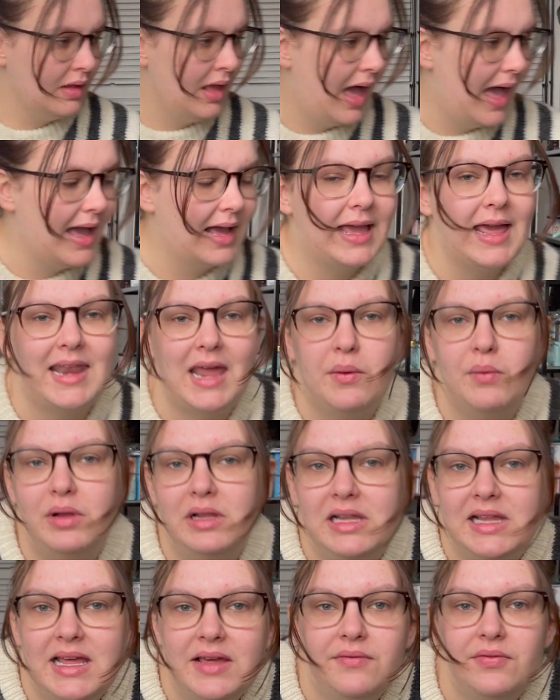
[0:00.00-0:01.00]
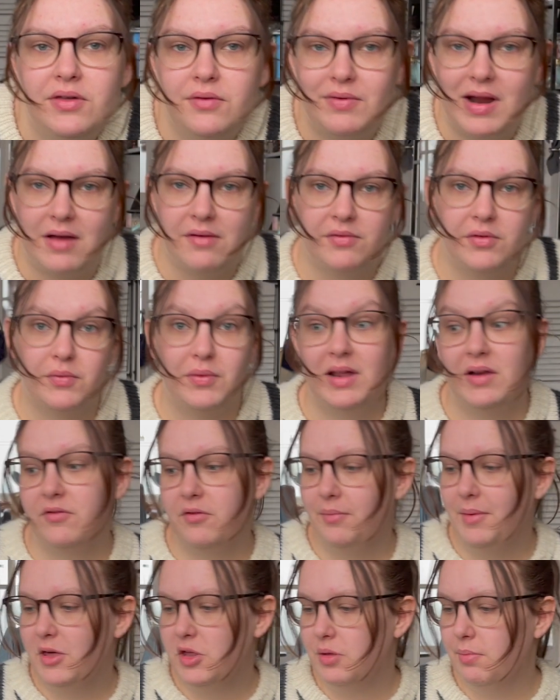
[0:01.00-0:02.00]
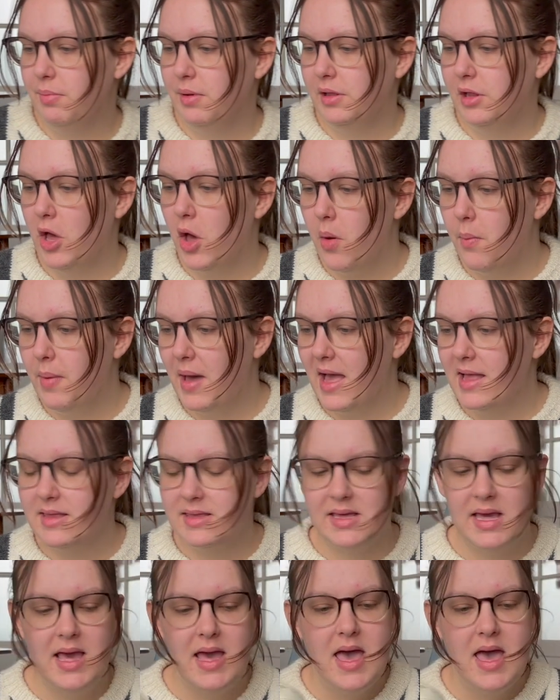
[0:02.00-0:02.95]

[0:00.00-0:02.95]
Again, I will leave the Ravelry information below, but